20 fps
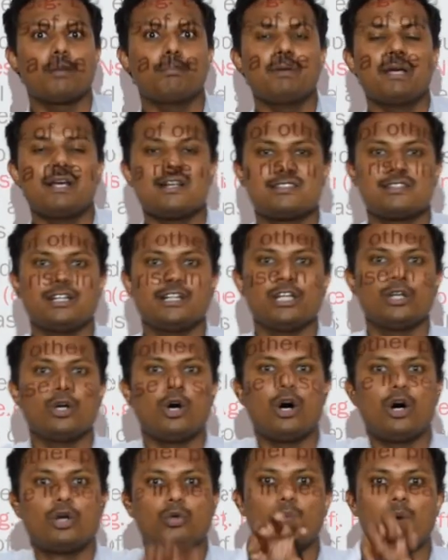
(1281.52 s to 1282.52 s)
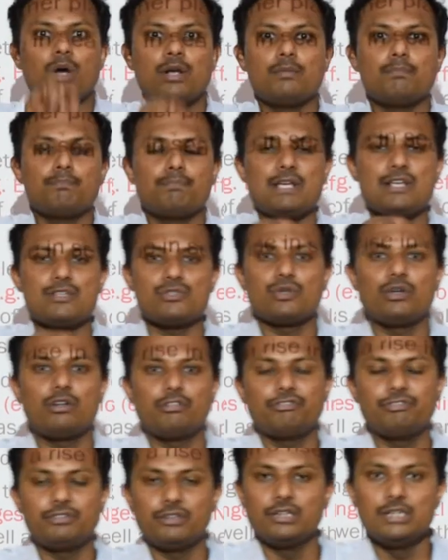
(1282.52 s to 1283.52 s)
bear sitting on one piece
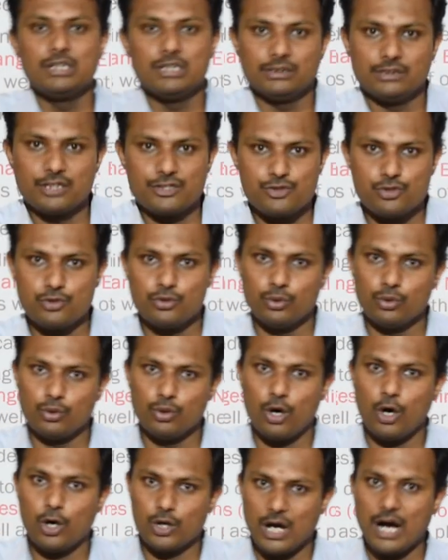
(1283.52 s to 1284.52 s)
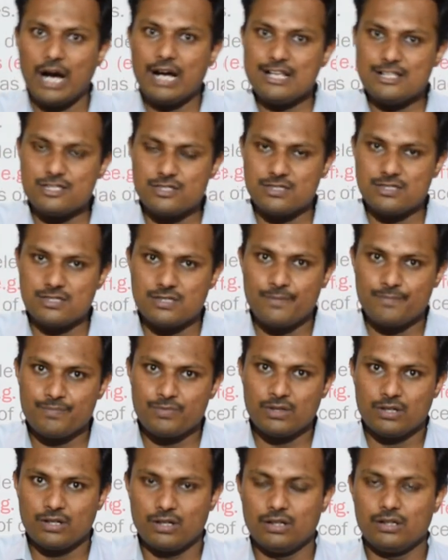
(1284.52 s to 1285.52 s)
of the snow or ice
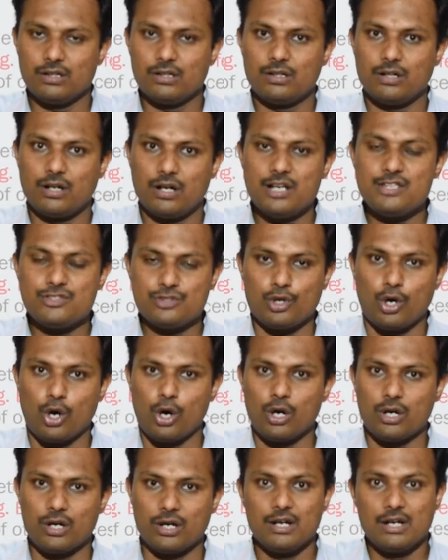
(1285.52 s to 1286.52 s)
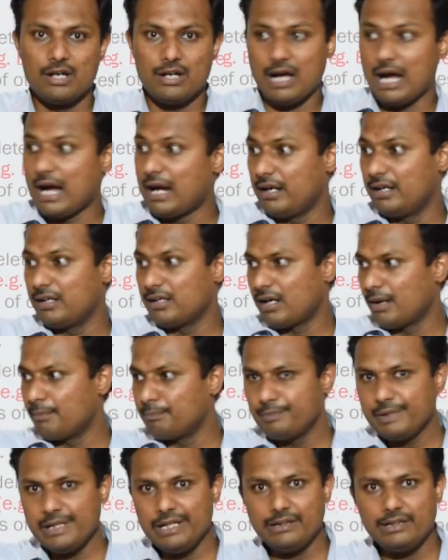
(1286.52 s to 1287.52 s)
rock and
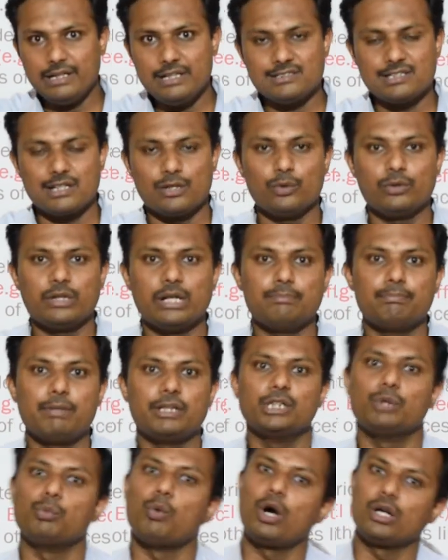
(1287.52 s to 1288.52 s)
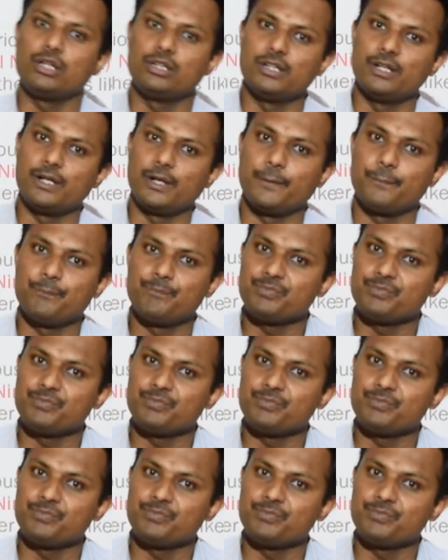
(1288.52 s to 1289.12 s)
completely surrounded by the water,